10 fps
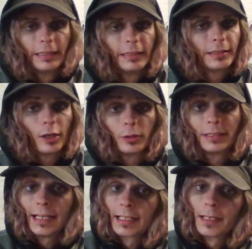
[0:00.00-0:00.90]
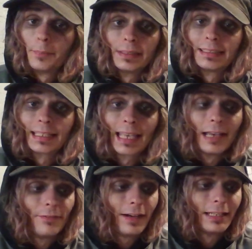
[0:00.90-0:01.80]
So sick, but you
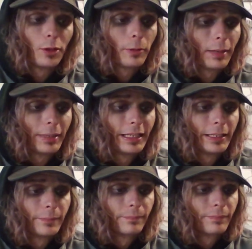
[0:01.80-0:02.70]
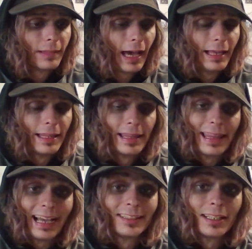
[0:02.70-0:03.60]
can't find a remedy.
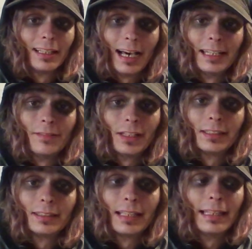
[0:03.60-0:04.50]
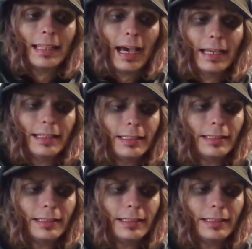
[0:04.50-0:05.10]
That's a lot of us, and that